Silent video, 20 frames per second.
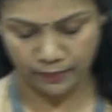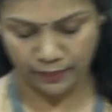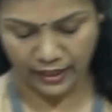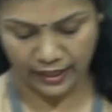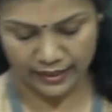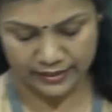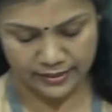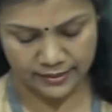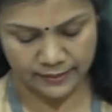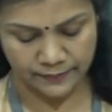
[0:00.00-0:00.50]

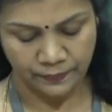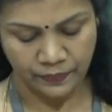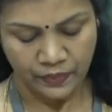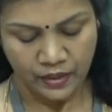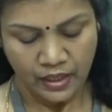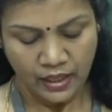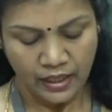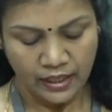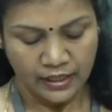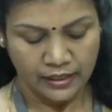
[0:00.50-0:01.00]
plans.
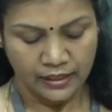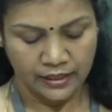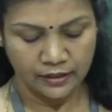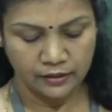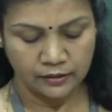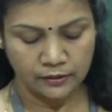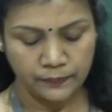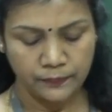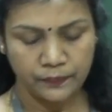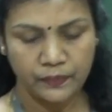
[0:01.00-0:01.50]

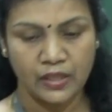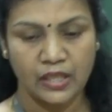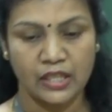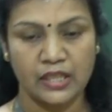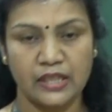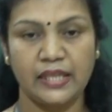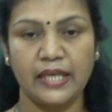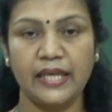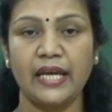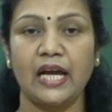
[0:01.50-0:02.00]
Here
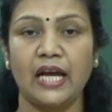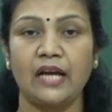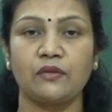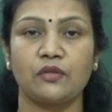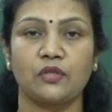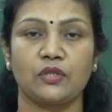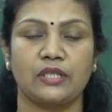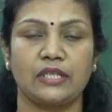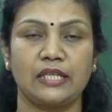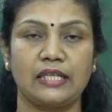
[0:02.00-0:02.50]
they have
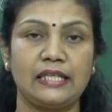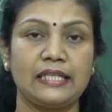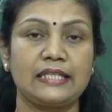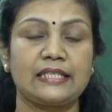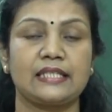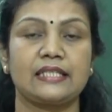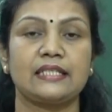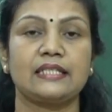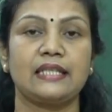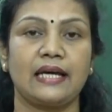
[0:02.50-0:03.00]
to
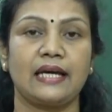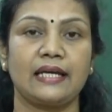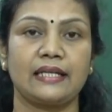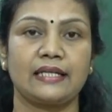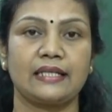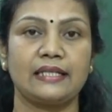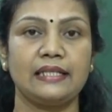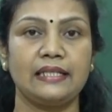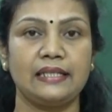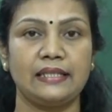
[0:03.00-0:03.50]
collect
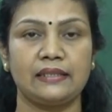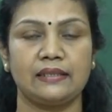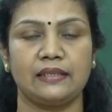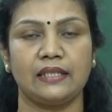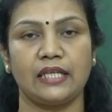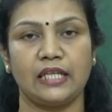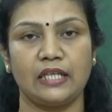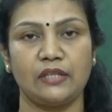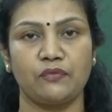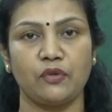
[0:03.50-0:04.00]
directly
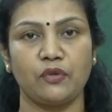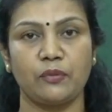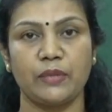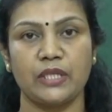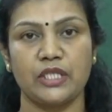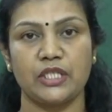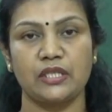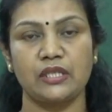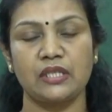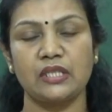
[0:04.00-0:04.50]
the
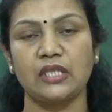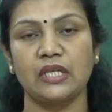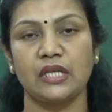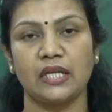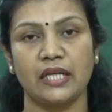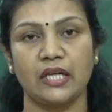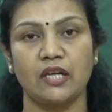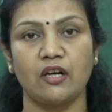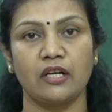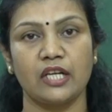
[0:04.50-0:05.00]
information
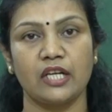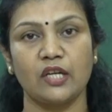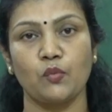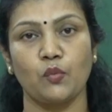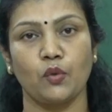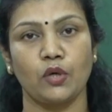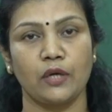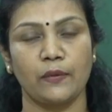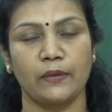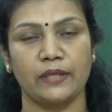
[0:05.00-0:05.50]
regarding
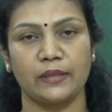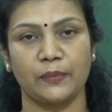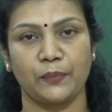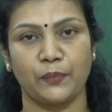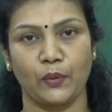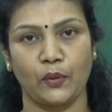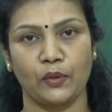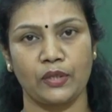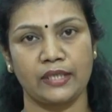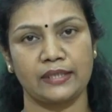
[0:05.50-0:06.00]
whatever the
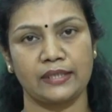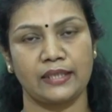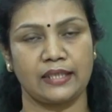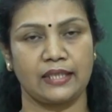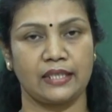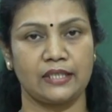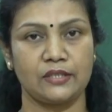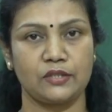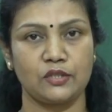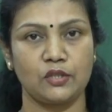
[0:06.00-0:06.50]
product the
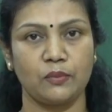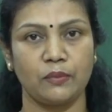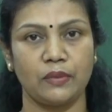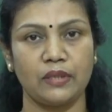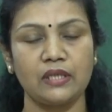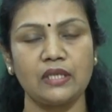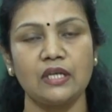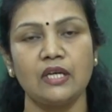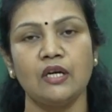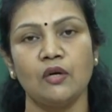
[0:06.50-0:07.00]

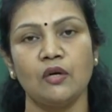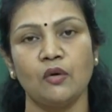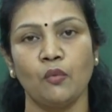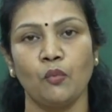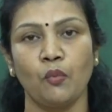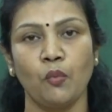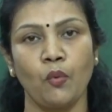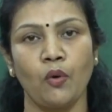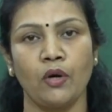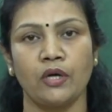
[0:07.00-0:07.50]
consumer
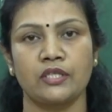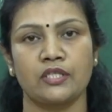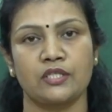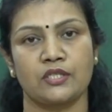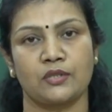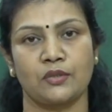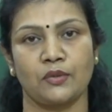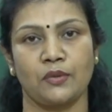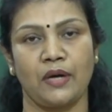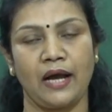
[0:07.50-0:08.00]

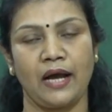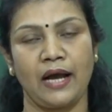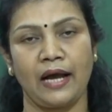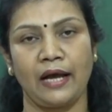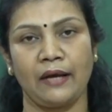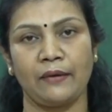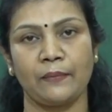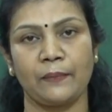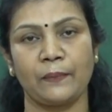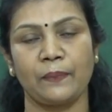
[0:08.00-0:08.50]
wants to
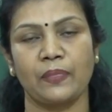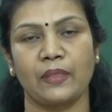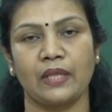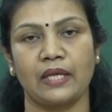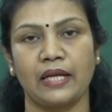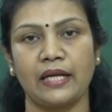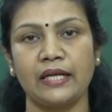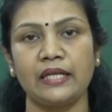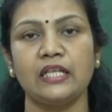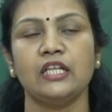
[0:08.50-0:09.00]
have,
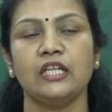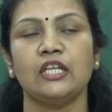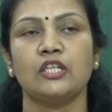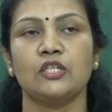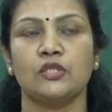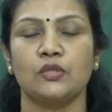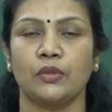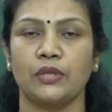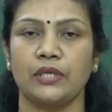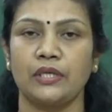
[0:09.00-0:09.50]
right?
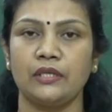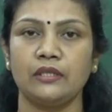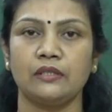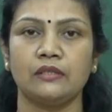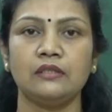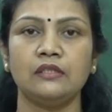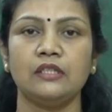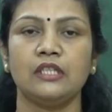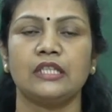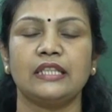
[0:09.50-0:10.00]
So
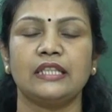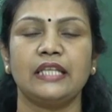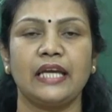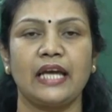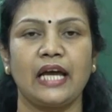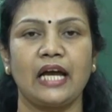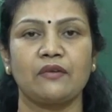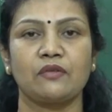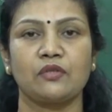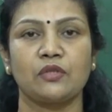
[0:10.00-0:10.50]
here they
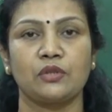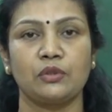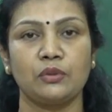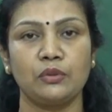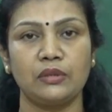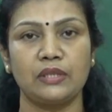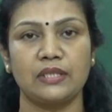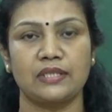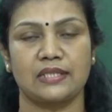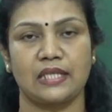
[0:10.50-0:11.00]
have to
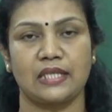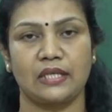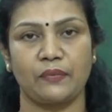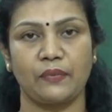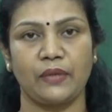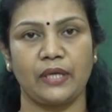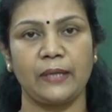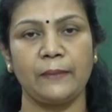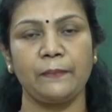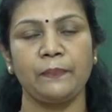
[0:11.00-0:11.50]
do the
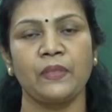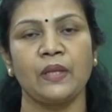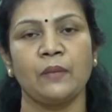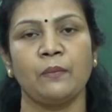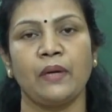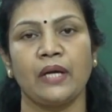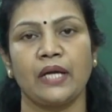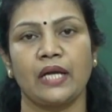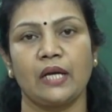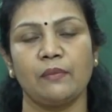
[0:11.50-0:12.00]
survey
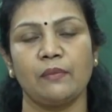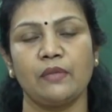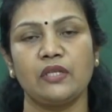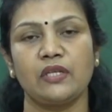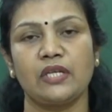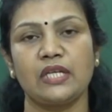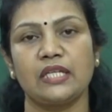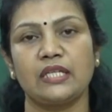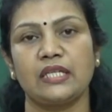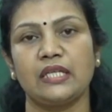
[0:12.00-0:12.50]
by
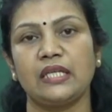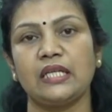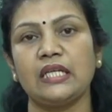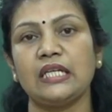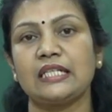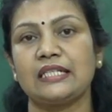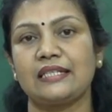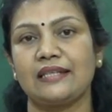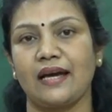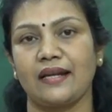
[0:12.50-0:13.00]
communicating
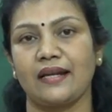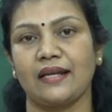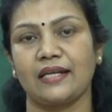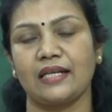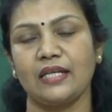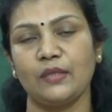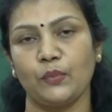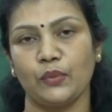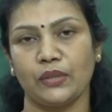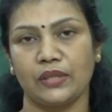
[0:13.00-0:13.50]

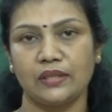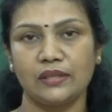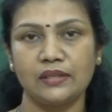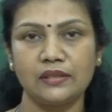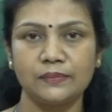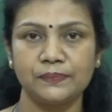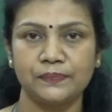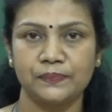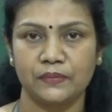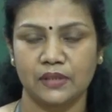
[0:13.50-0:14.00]
directly with the
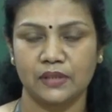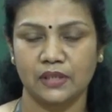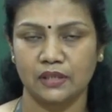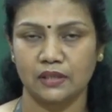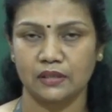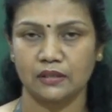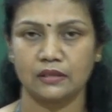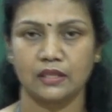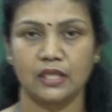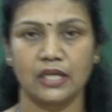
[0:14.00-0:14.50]

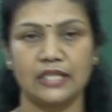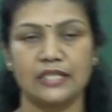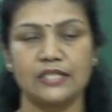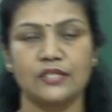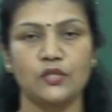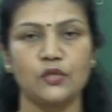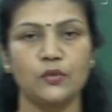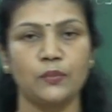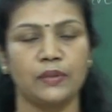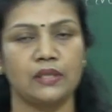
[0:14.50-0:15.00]

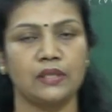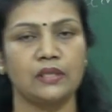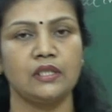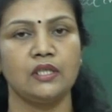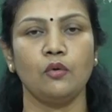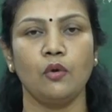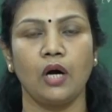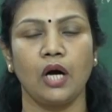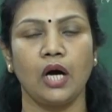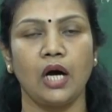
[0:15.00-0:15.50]
consumer
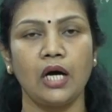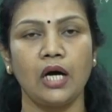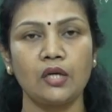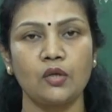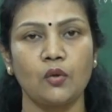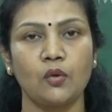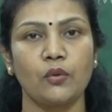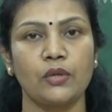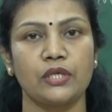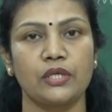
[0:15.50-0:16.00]
who are
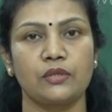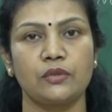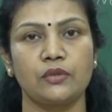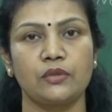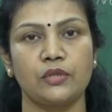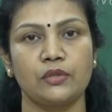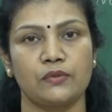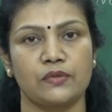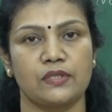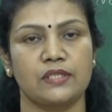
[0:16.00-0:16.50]
going to
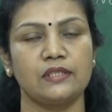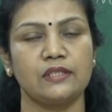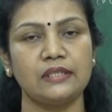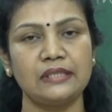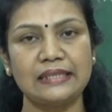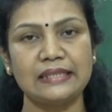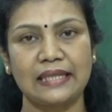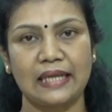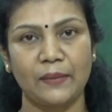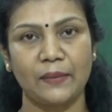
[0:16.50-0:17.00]
use the
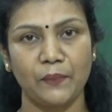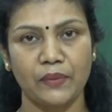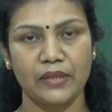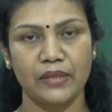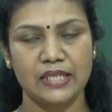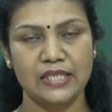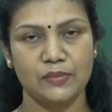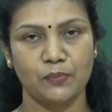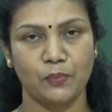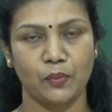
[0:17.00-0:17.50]

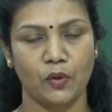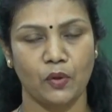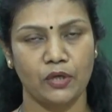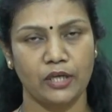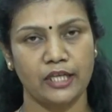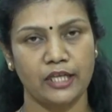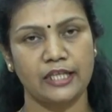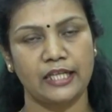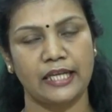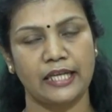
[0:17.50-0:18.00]
company's
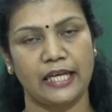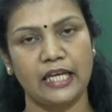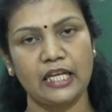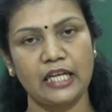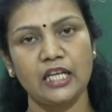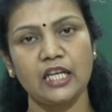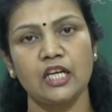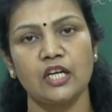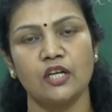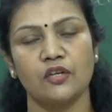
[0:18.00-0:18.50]
product
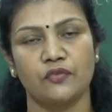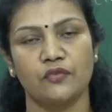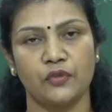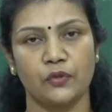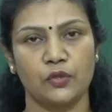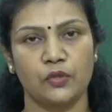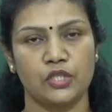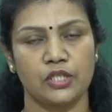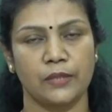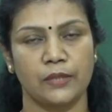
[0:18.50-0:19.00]
in
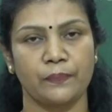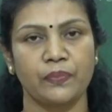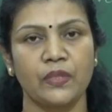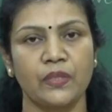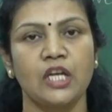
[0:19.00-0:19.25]
future.